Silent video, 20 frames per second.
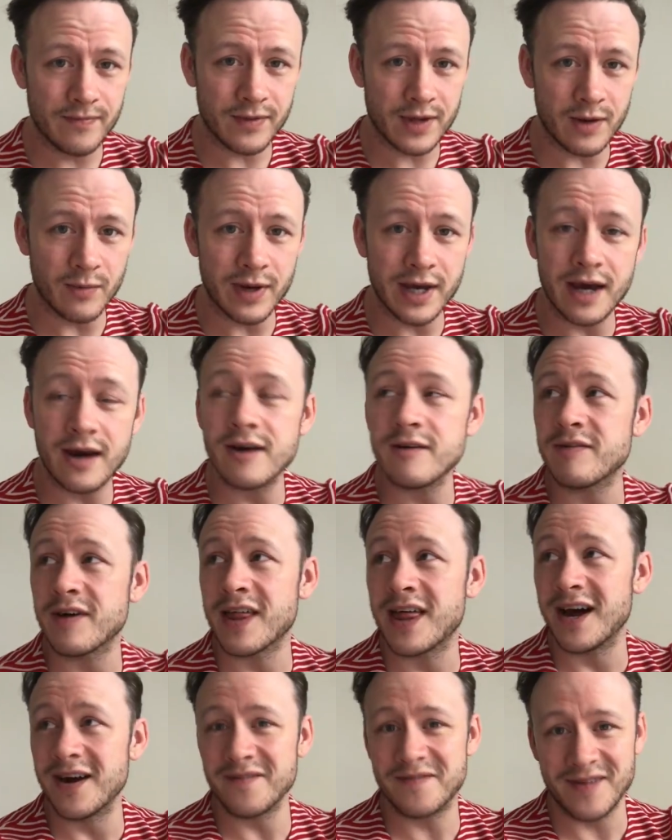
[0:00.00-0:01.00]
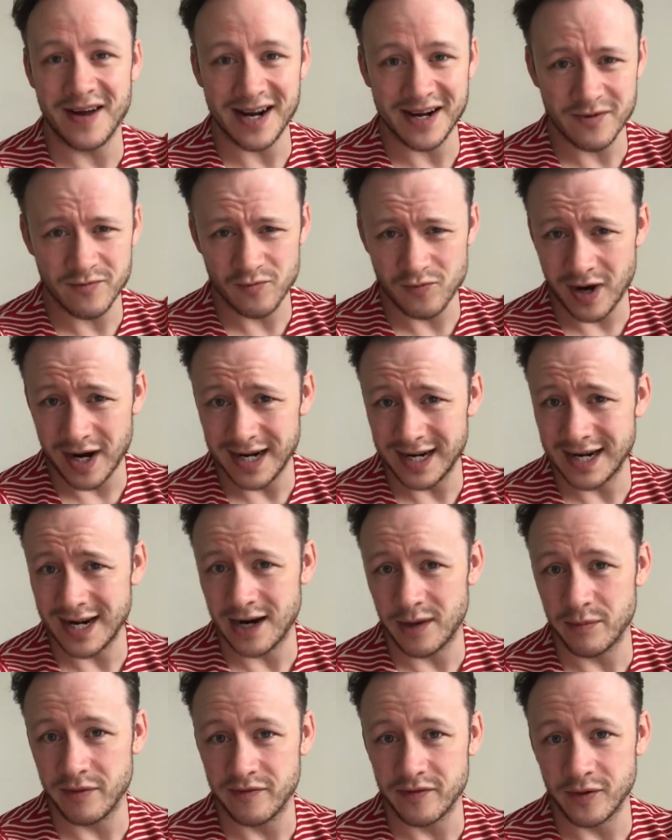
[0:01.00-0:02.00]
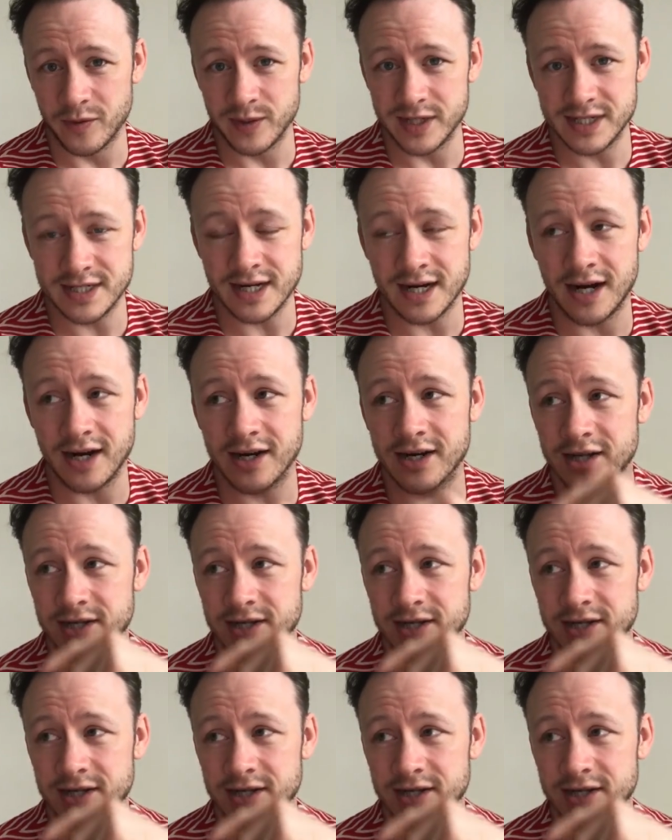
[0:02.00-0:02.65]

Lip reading: Can we get over that fact right now before we start?